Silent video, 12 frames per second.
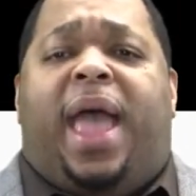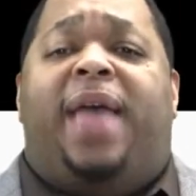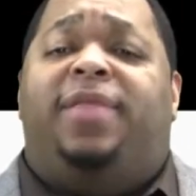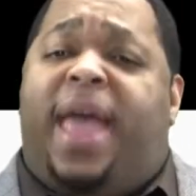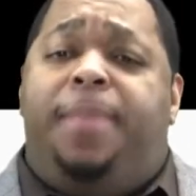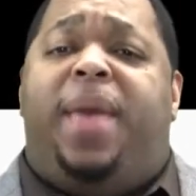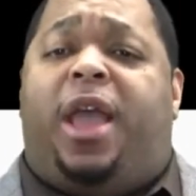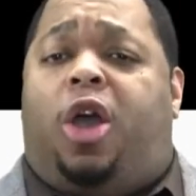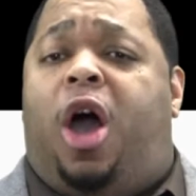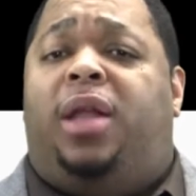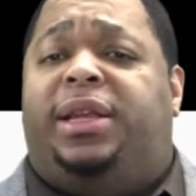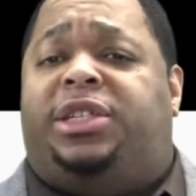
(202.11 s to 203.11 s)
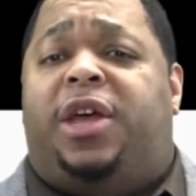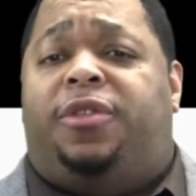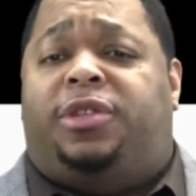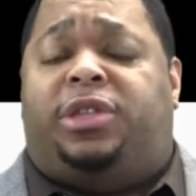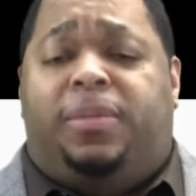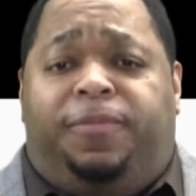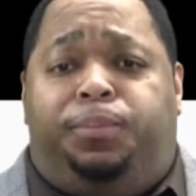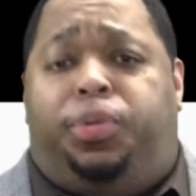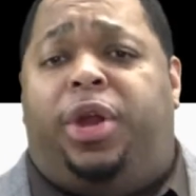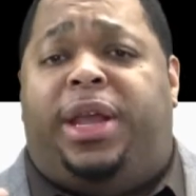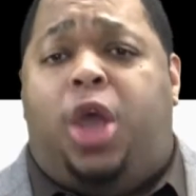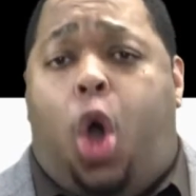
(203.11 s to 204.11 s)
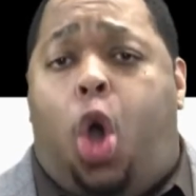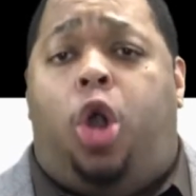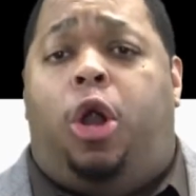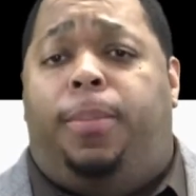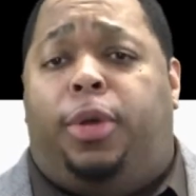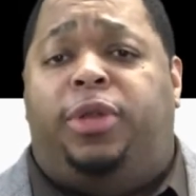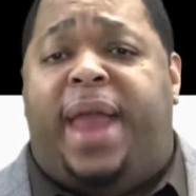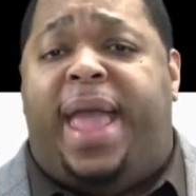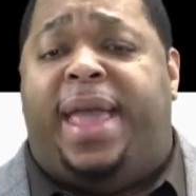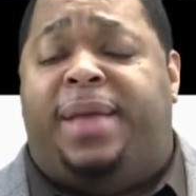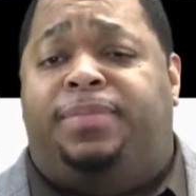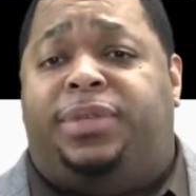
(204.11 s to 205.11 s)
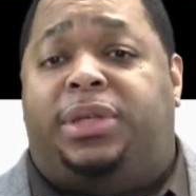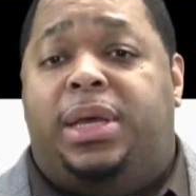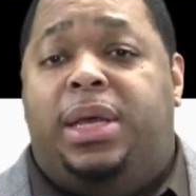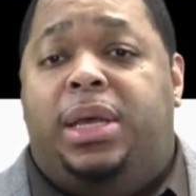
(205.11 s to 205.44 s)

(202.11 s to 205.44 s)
And they may call each other some pretty horrible names.